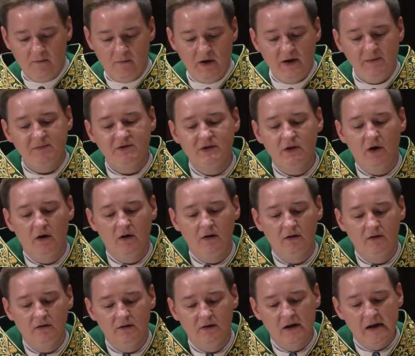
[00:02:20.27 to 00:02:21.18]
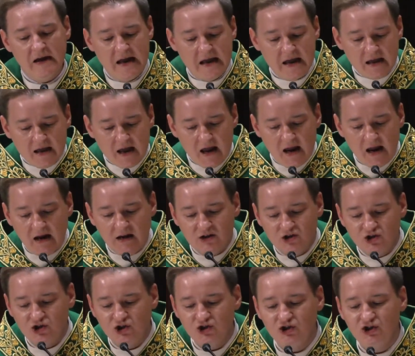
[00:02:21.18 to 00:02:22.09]
Plimsoll
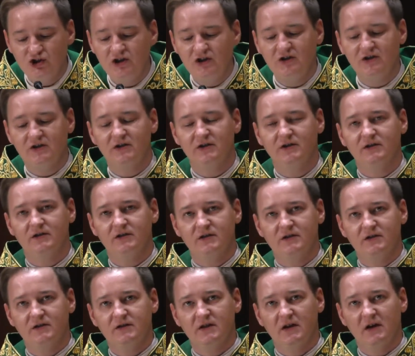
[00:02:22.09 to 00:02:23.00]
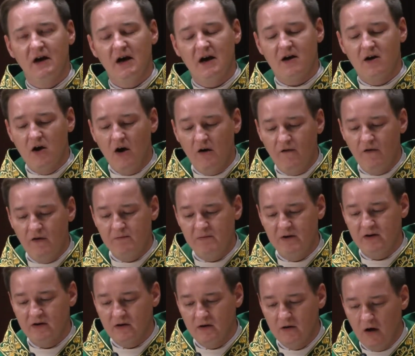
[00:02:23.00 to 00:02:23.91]
engineered a
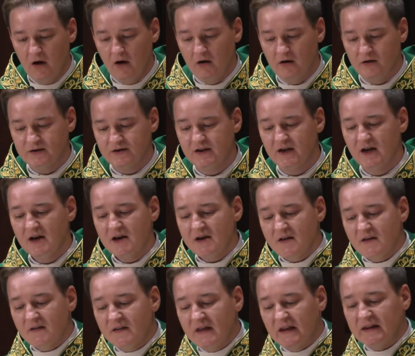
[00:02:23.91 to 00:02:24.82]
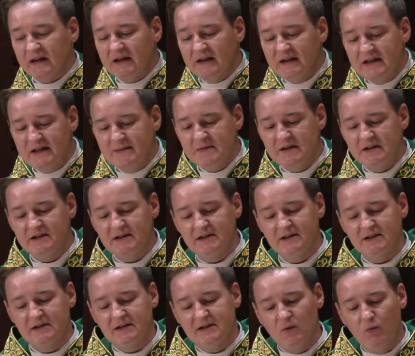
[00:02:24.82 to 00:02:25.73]
government laws that
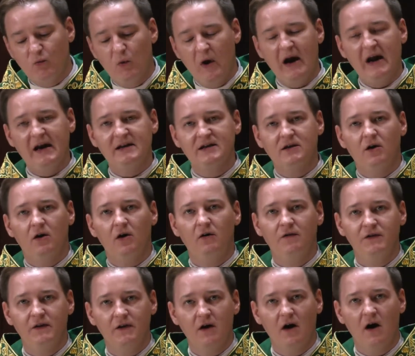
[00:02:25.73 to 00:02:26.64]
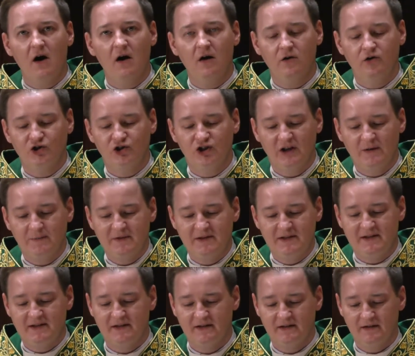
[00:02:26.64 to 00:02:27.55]
limited the weight of the cargo
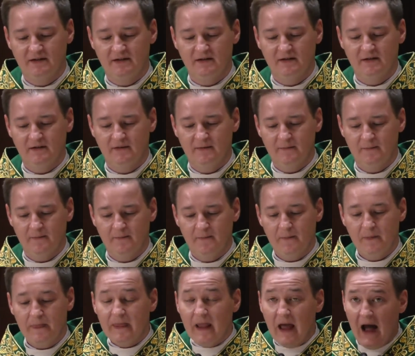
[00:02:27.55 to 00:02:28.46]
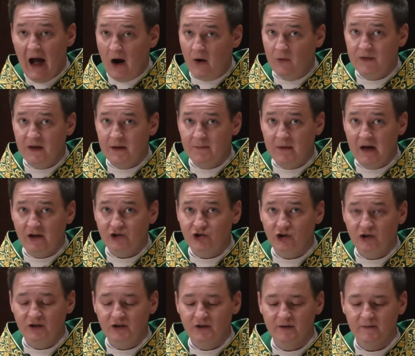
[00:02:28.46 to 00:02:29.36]
ships. How they
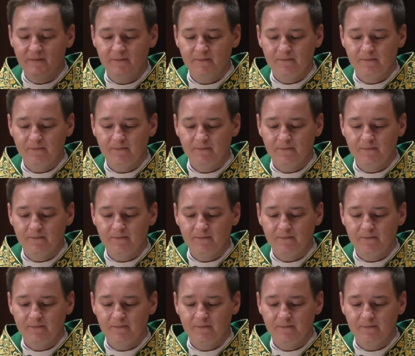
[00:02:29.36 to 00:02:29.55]
measured?